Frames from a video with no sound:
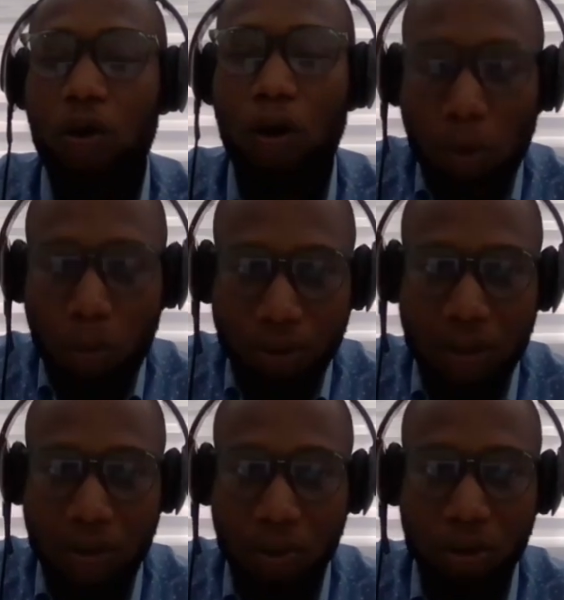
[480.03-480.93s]
come up with these
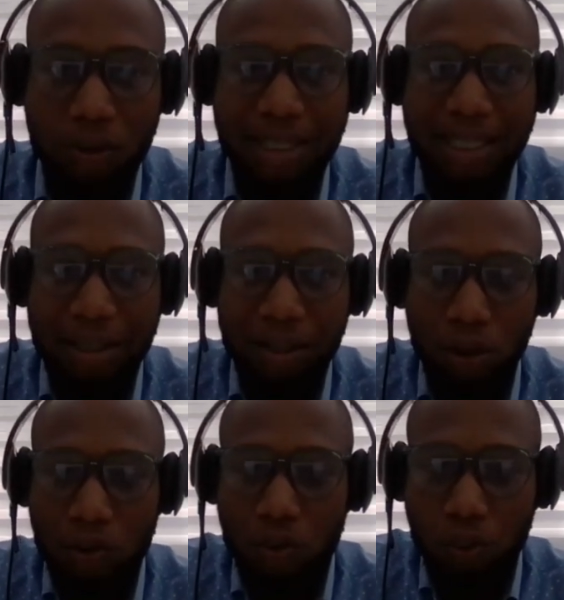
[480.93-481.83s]
solutions in
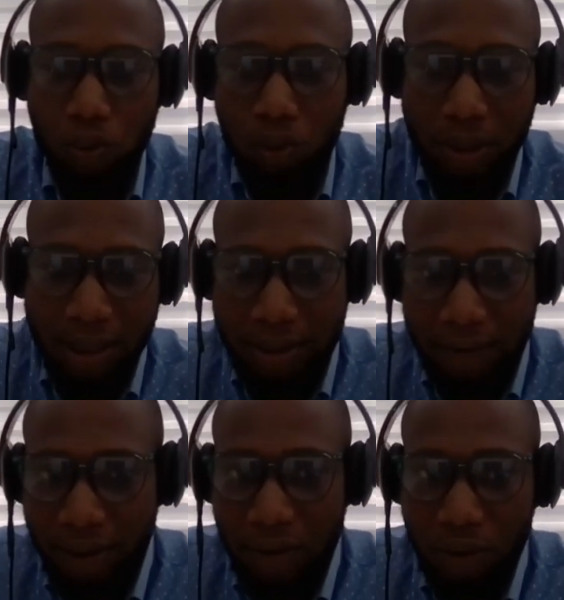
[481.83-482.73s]
just 2 days
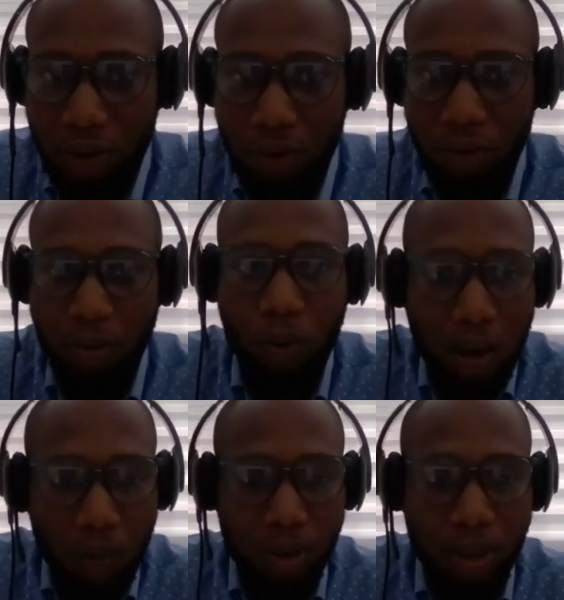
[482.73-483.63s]
difference. So it's going to be
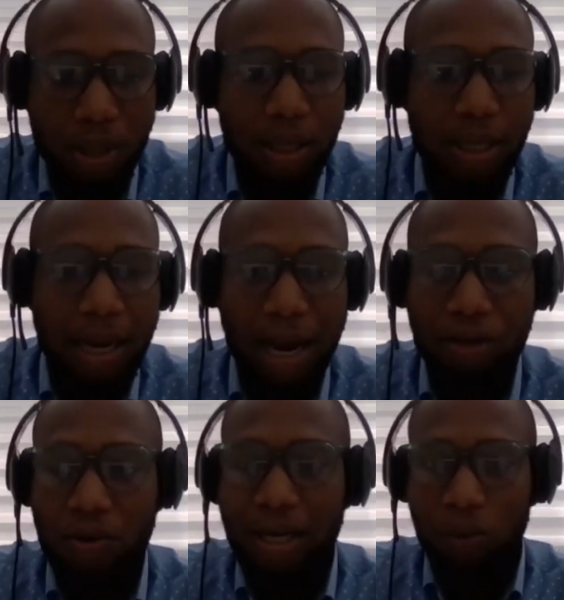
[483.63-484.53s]
1 week,
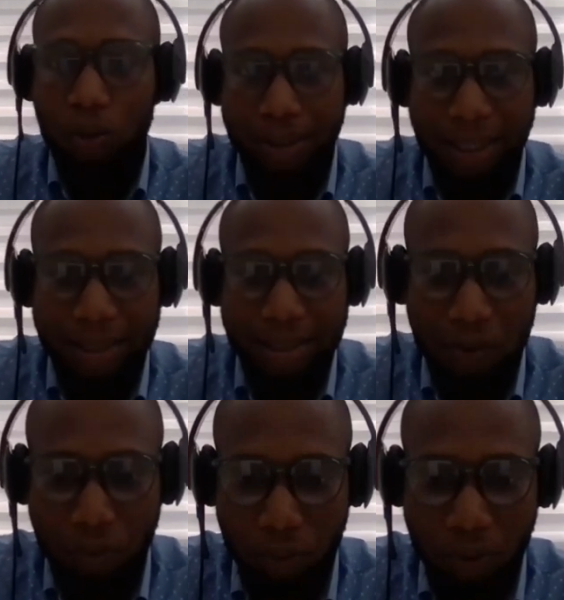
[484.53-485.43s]
and you get to test this
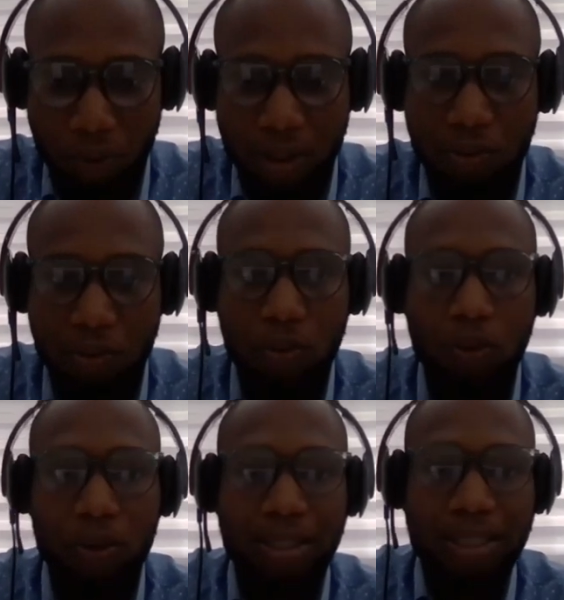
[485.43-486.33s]
product. This is what we
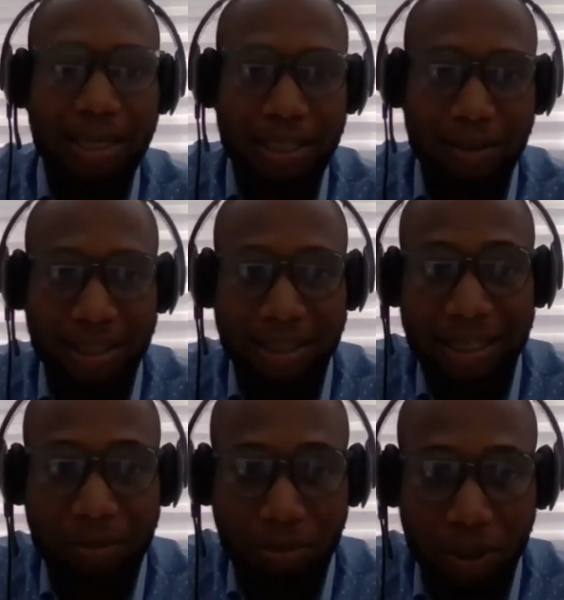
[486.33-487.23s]
call design
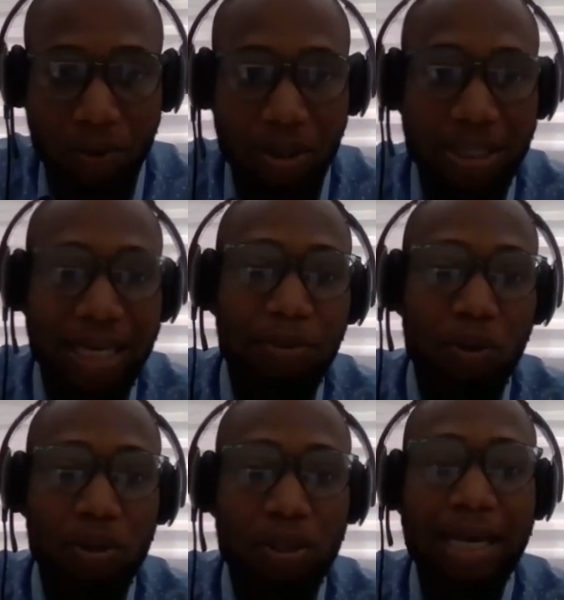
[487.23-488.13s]
sprint. So it helps
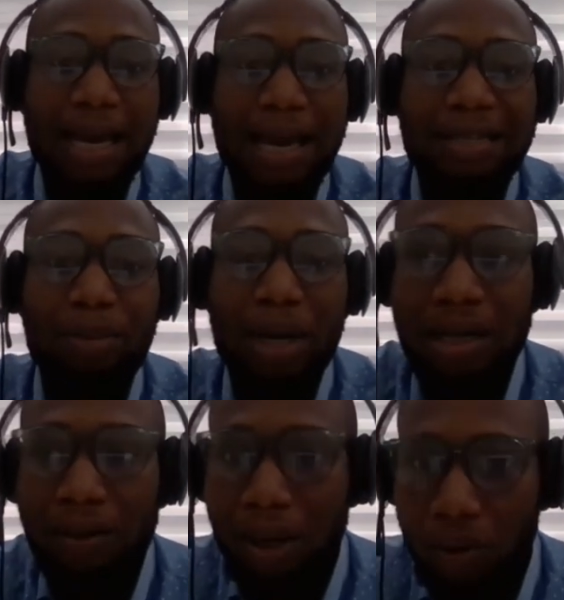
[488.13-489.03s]
us expand
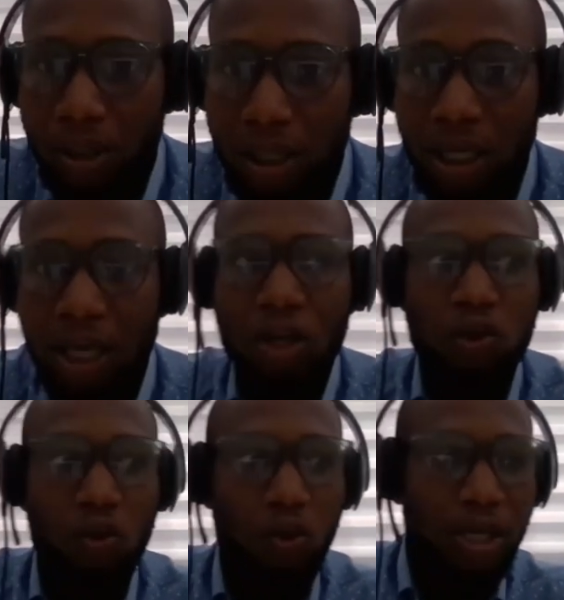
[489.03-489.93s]
our knowledge.
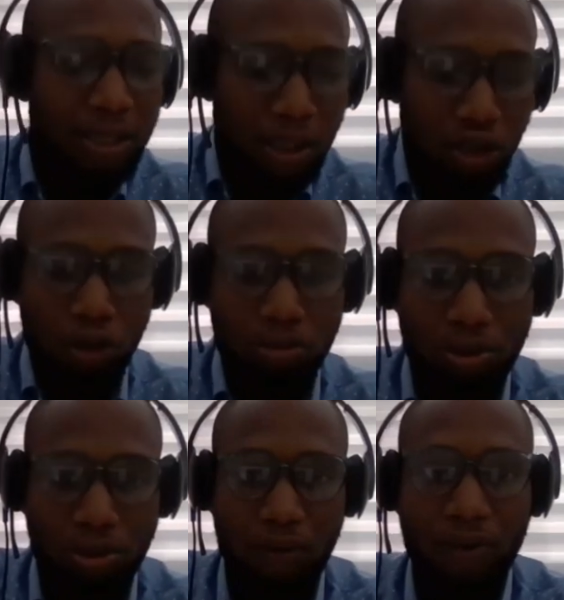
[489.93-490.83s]
So in this short
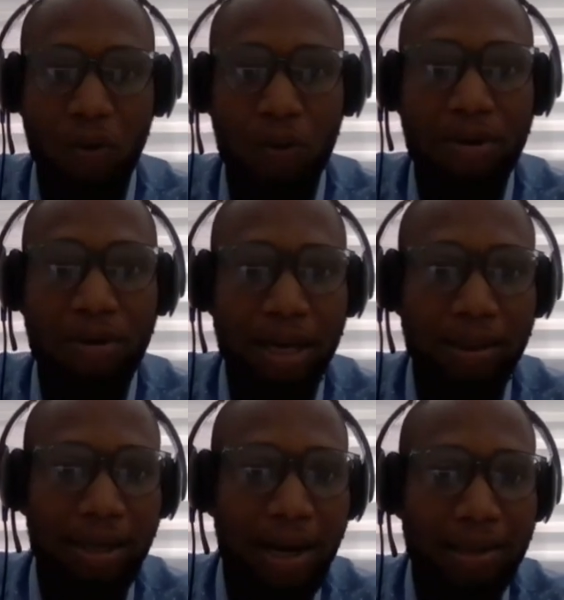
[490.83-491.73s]
period of time, where you're
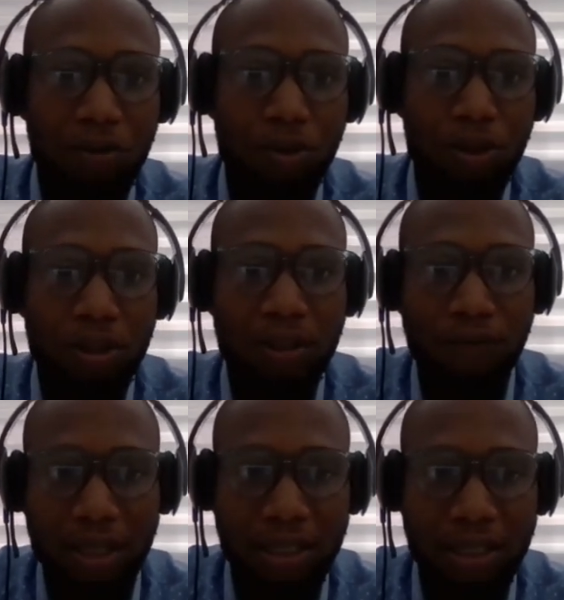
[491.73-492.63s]
interacting with your
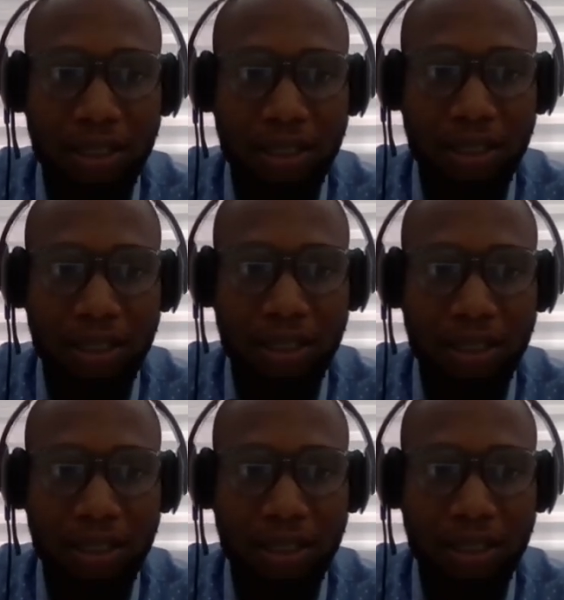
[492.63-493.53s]
different
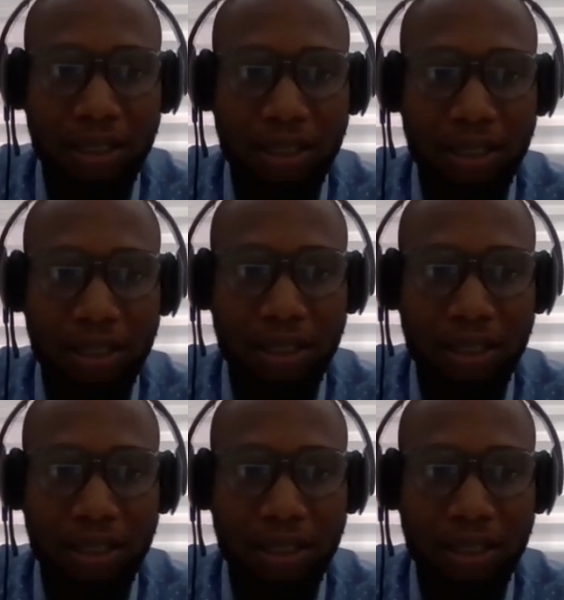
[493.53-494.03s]
team,